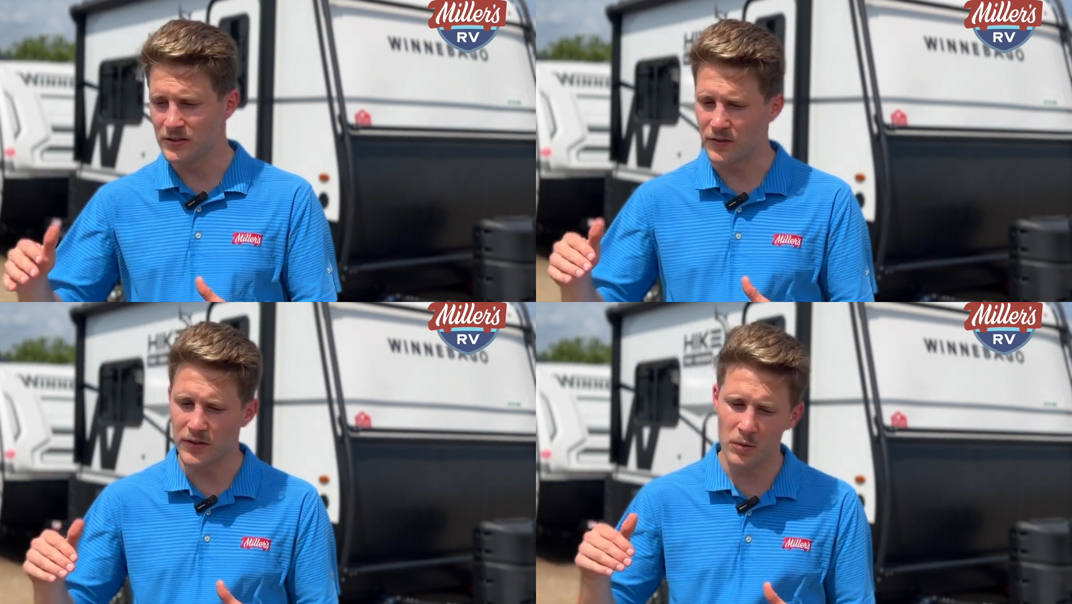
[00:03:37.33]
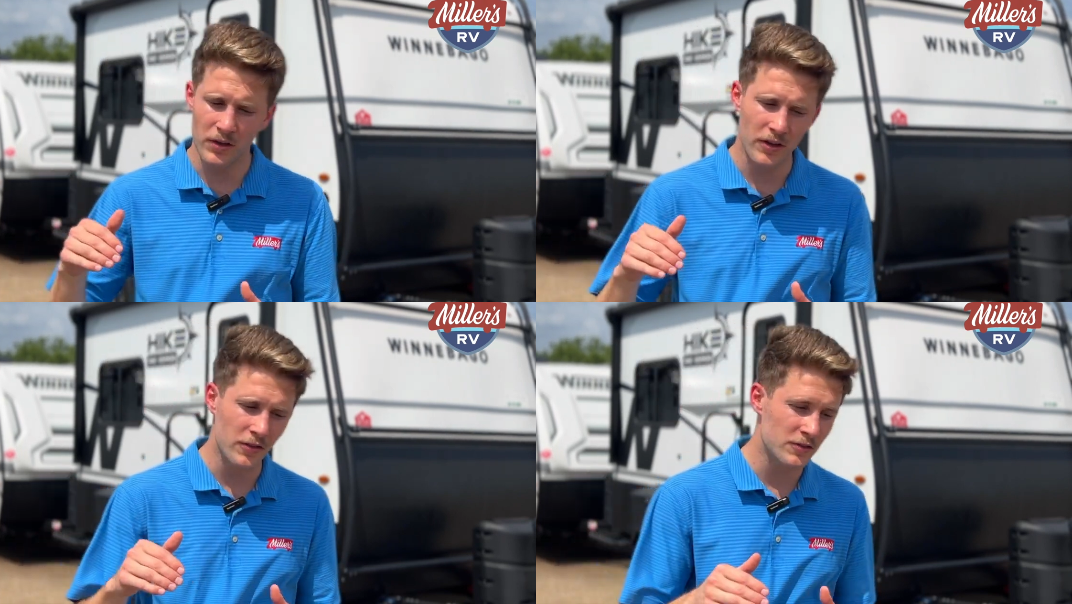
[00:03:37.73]
So if you
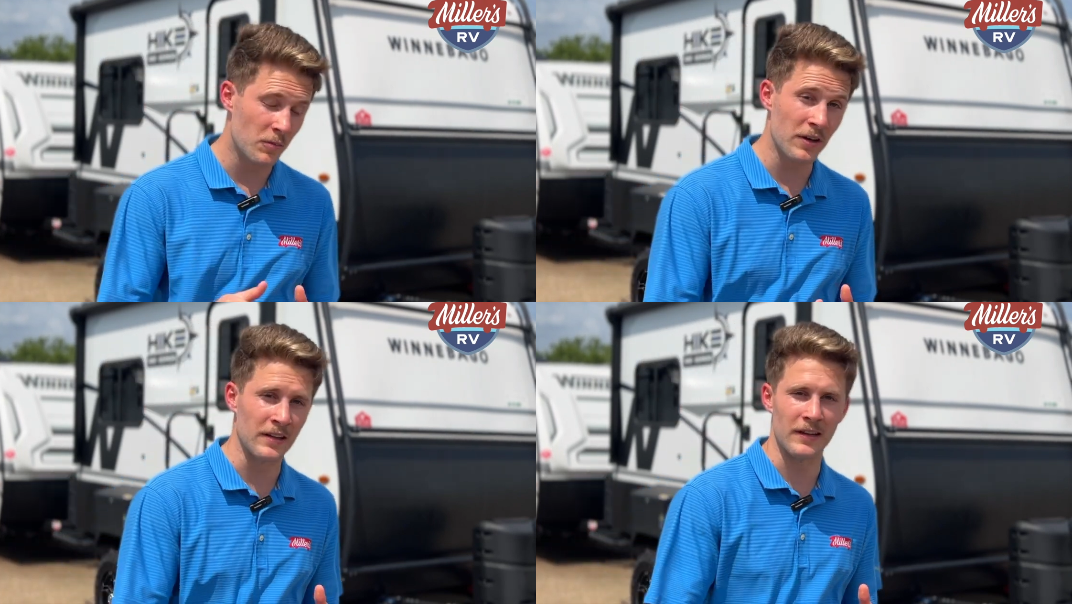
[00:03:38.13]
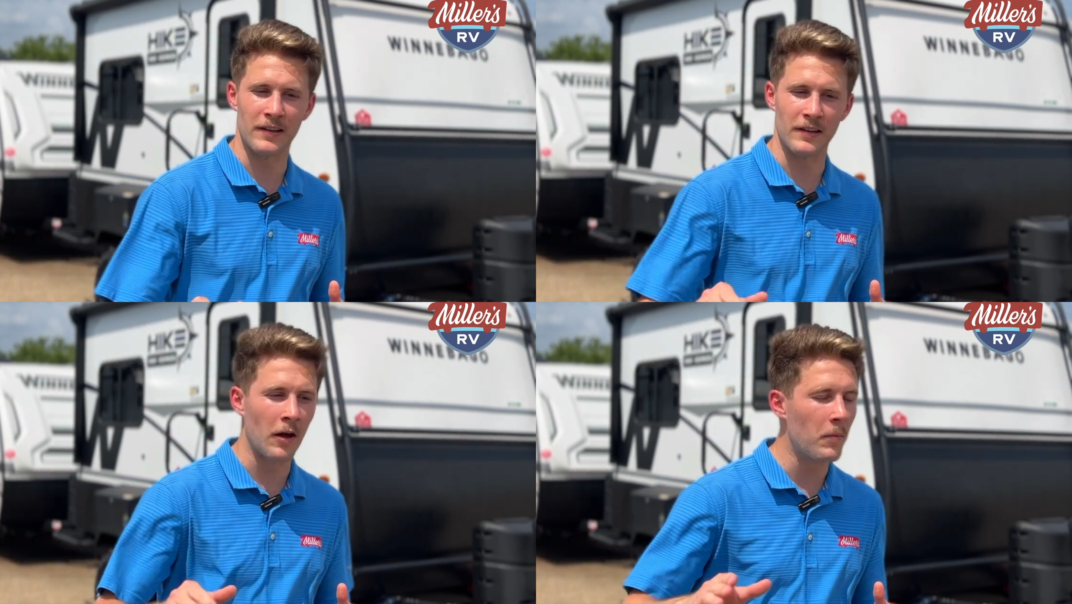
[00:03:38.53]
want to go somewhere that
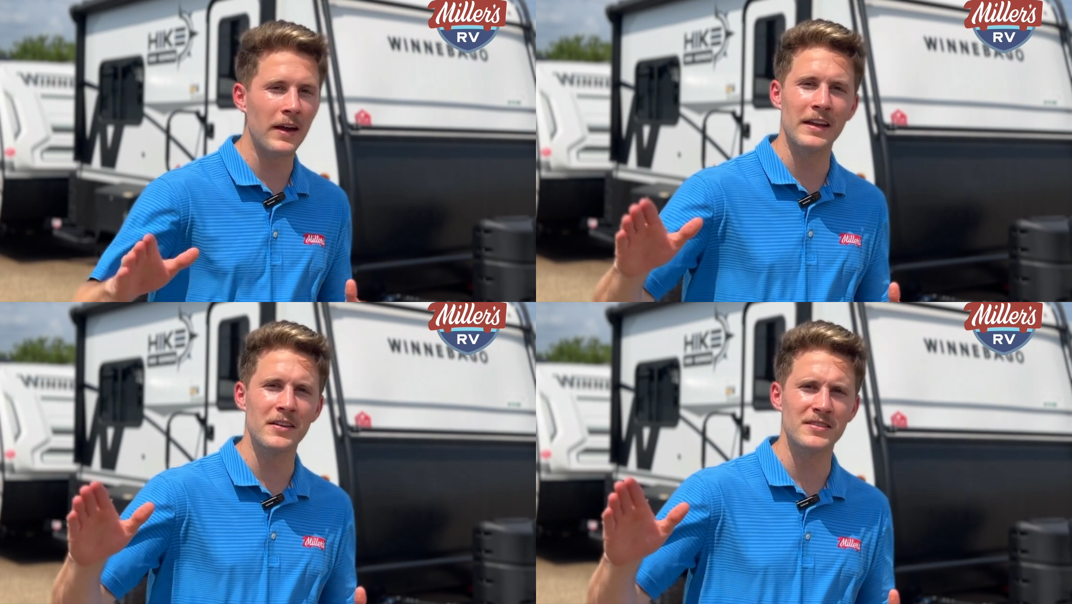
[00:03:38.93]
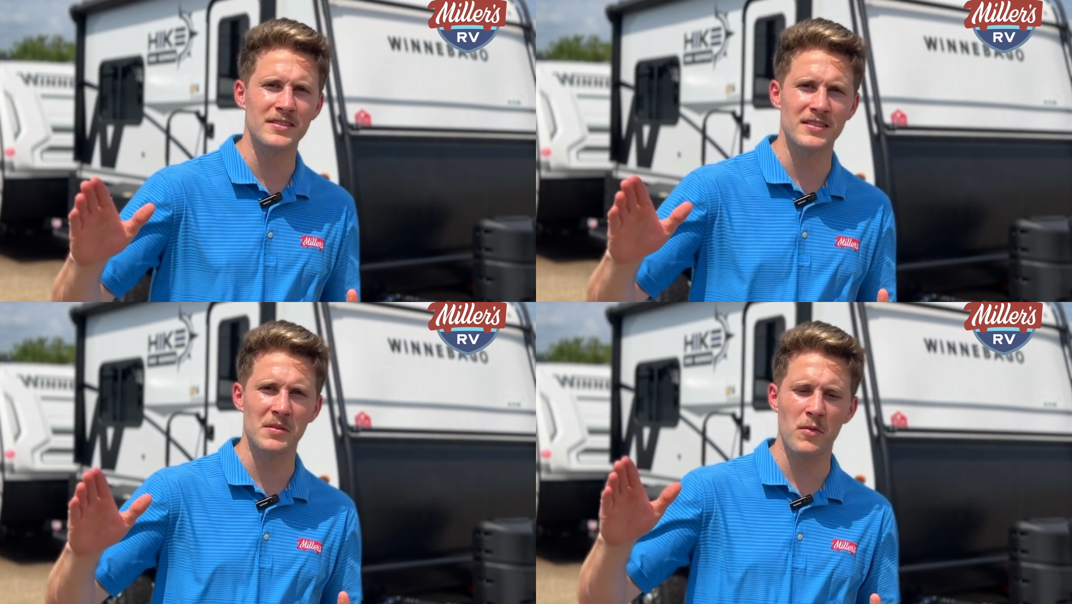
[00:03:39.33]
nobody else
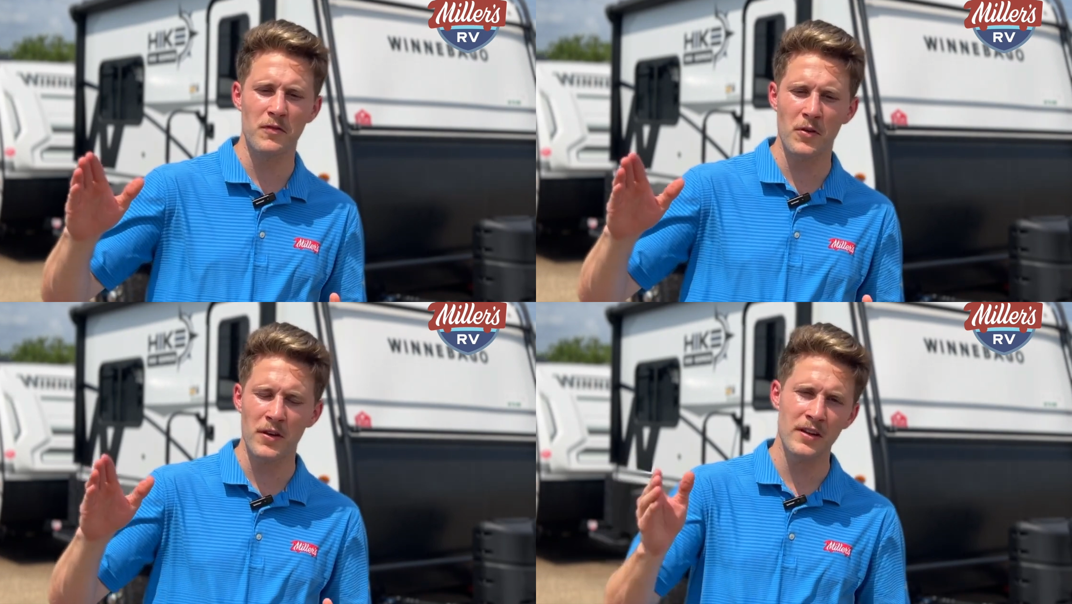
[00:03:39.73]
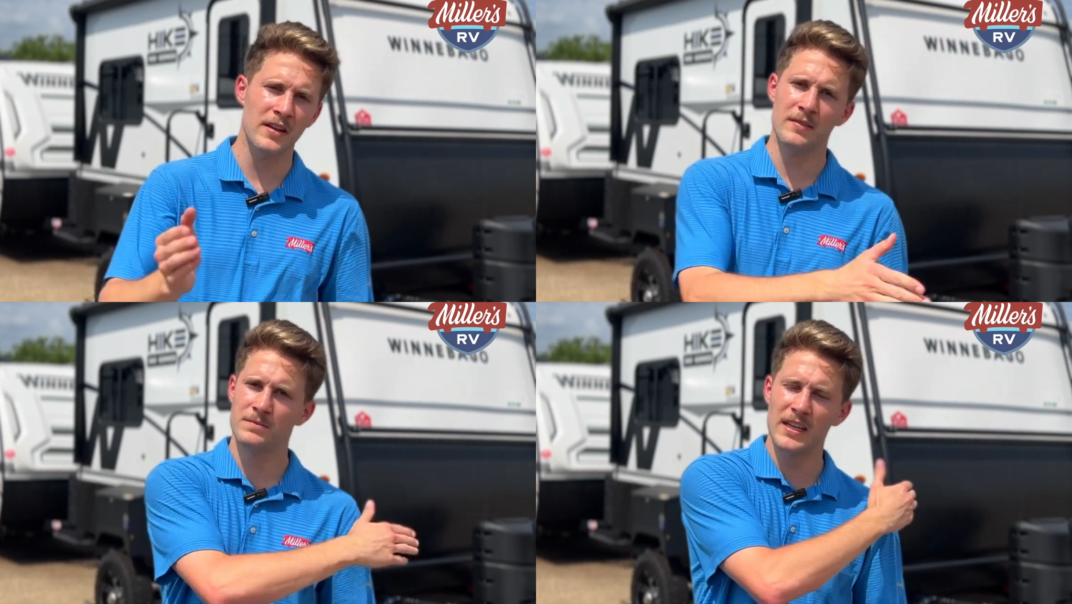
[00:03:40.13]
has seen before,
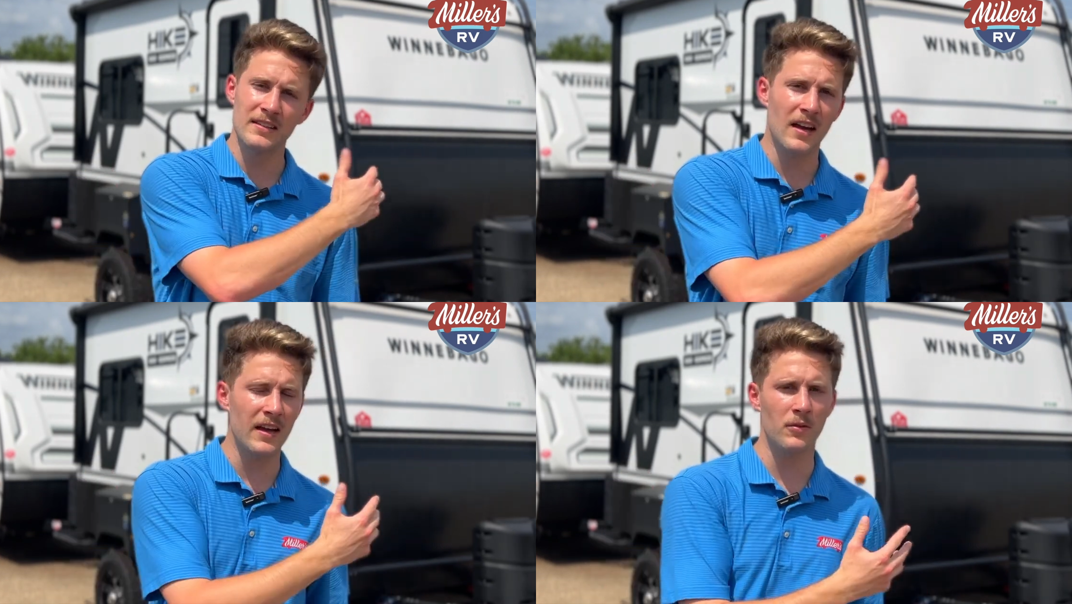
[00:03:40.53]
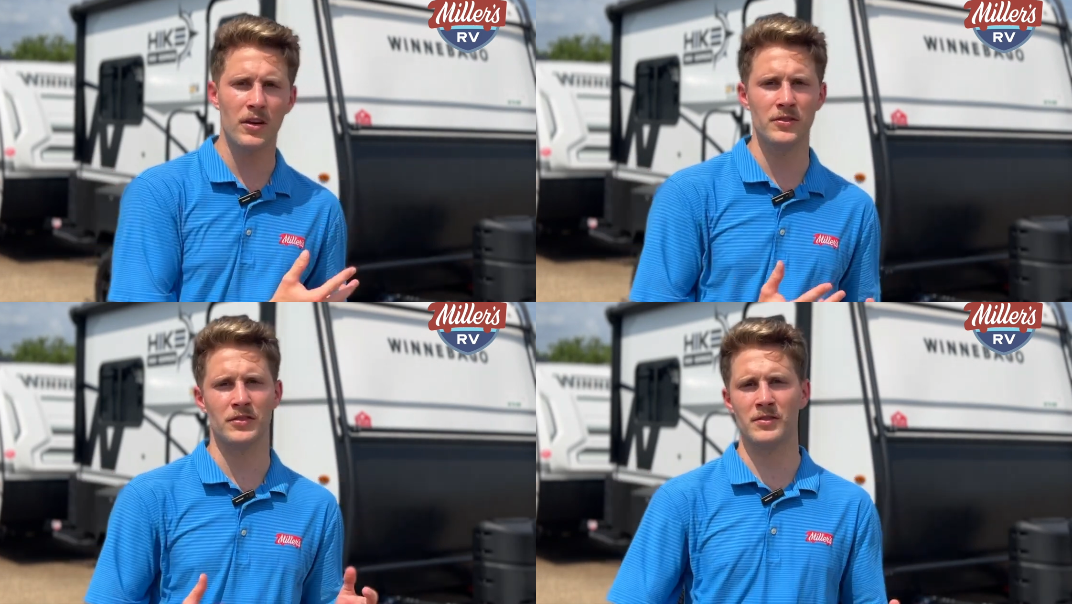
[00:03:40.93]
take the Hike
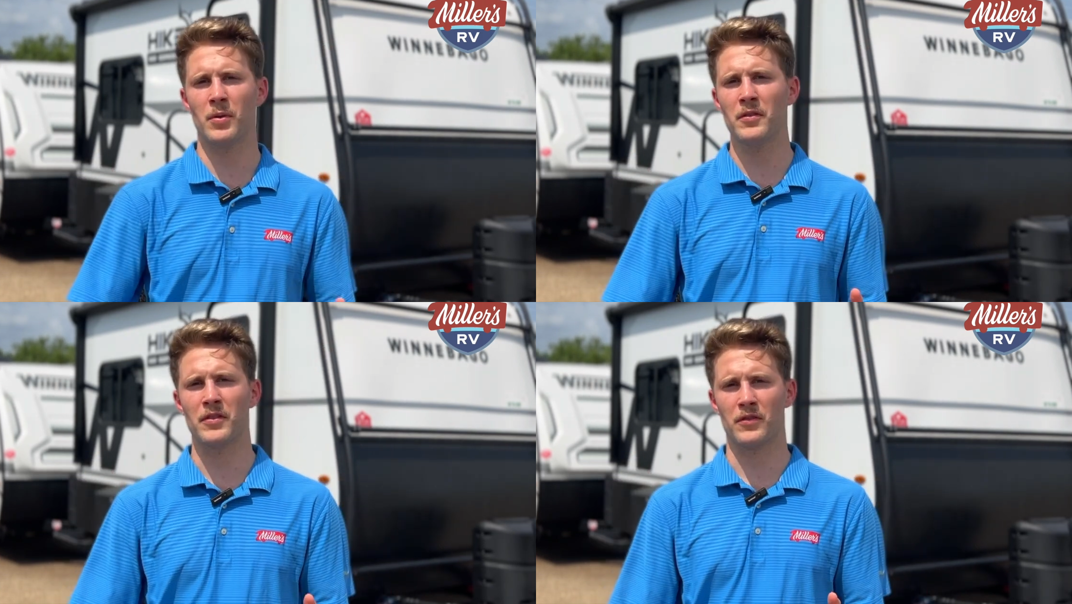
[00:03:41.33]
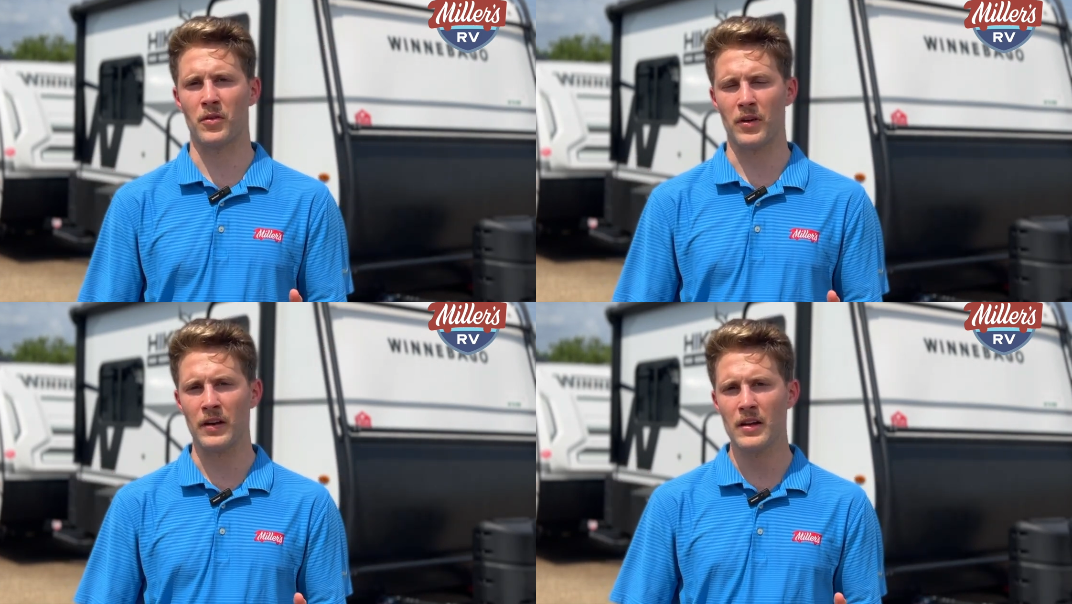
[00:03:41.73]
100. It's perfect
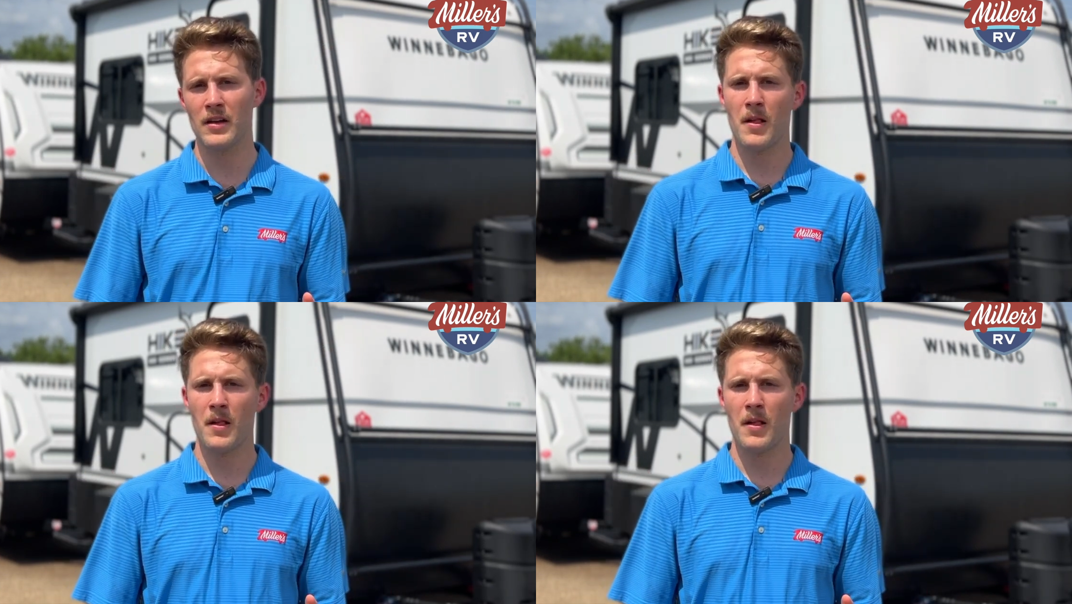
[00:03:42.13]
for it.